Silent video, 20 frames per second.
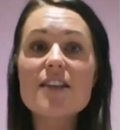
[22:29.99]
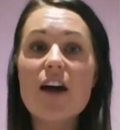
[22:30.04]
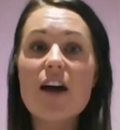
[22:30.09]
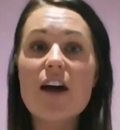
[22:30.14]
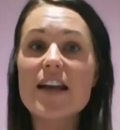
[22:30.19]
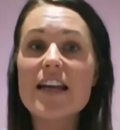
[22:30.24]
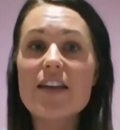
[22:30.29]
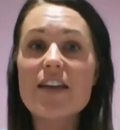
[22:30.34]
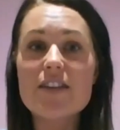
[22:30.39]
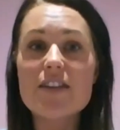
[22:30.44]
I'd
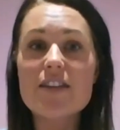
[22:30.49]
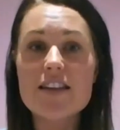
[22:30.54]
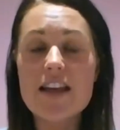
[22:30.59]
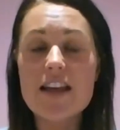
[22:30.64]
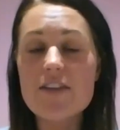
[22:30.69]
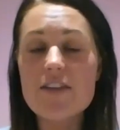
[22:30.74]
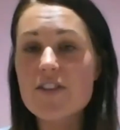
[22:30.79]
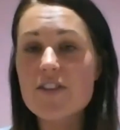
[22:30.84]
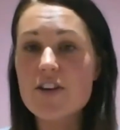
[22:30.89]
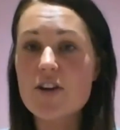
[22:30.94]
never
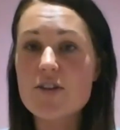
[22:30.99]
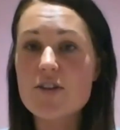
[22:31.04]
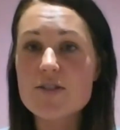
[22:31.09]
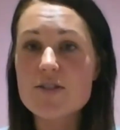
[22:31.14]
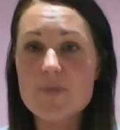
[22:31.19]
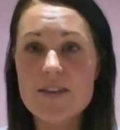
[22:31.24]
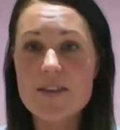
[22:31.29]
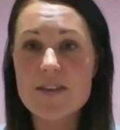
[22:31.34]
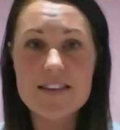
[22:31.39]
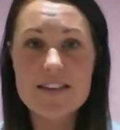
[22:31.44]
left the girls
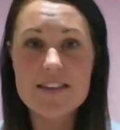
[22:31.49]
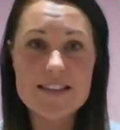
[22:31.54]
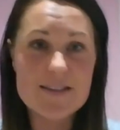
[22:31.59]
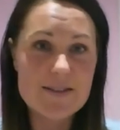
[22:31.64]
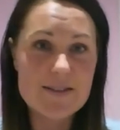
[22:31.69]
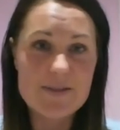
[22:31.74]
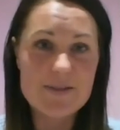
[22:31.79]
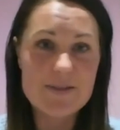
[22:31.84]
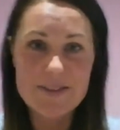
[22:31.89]
with this